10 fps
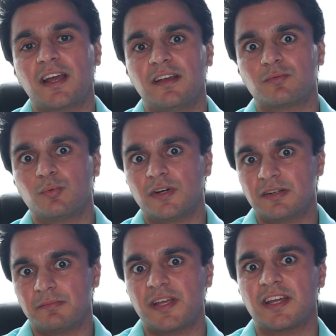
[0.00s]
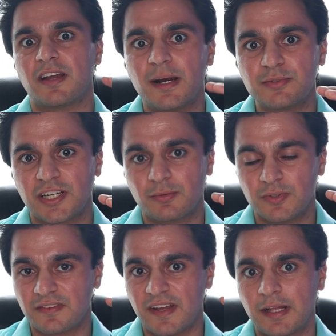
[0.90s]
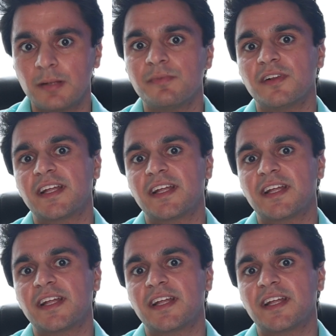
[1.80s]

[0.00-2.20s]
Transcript: as one big object, which is not helpful.